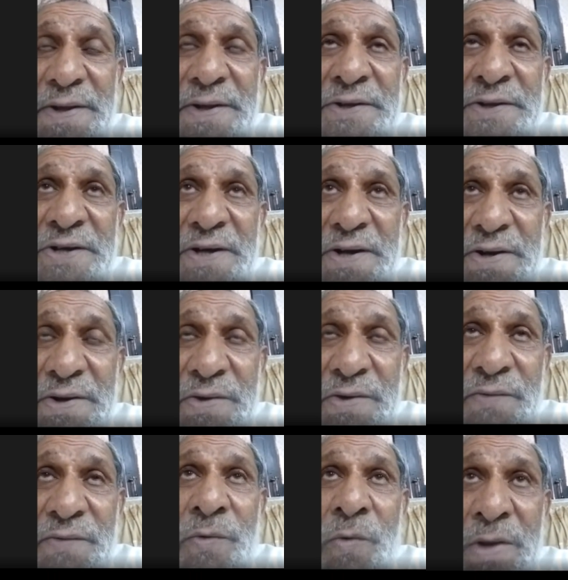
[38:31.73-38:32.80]
children
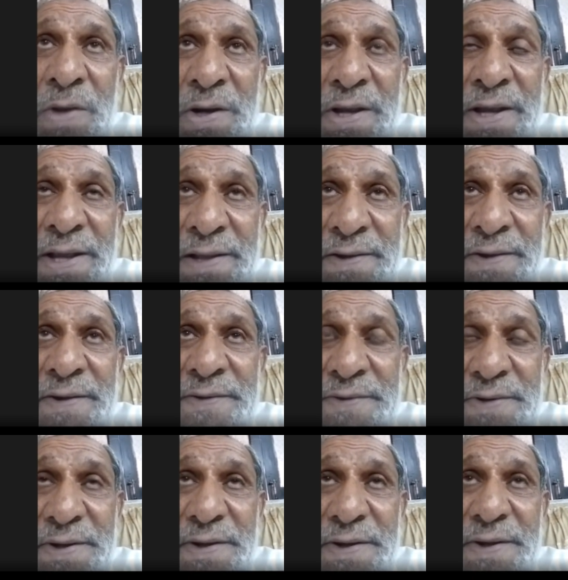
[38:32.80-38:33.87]
of rural areas,
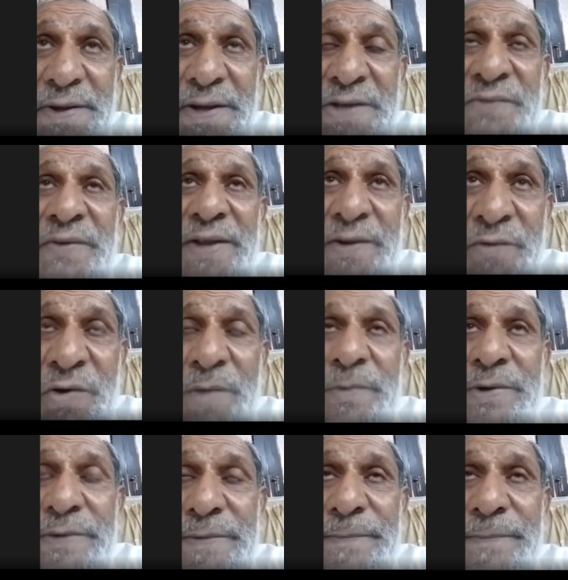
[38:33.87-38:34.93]
it's very common.